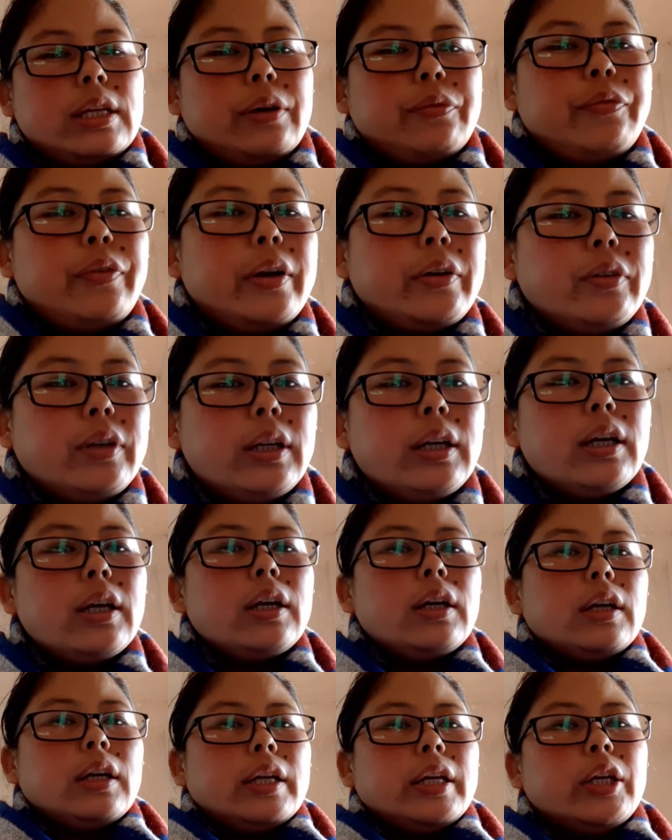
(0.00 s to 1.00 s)
a very
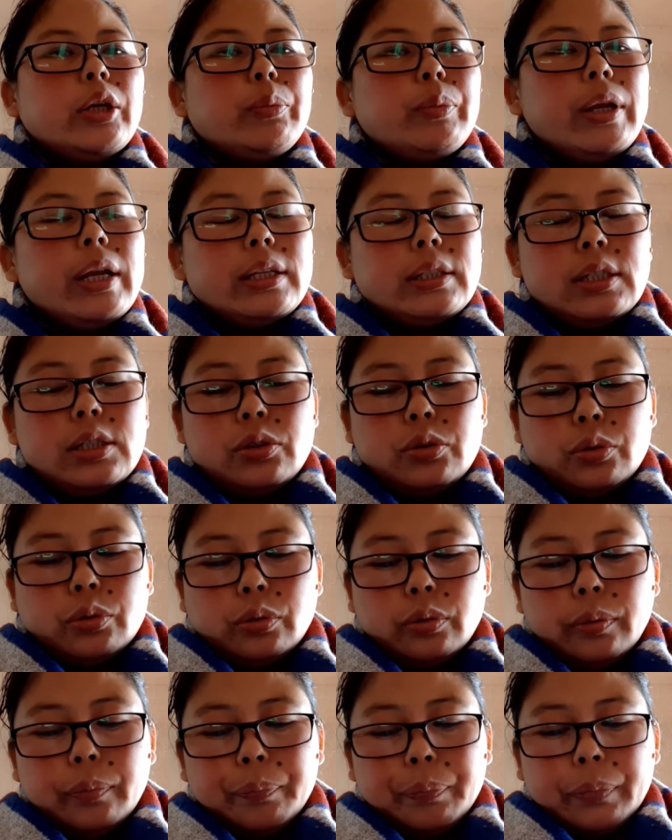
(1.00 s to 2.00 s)
humiliated
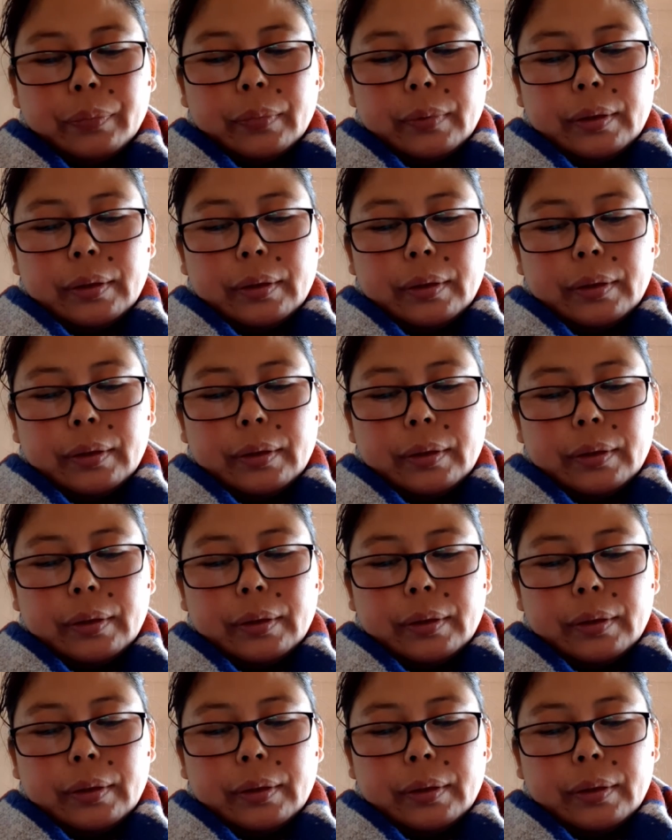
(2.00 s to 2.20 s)
to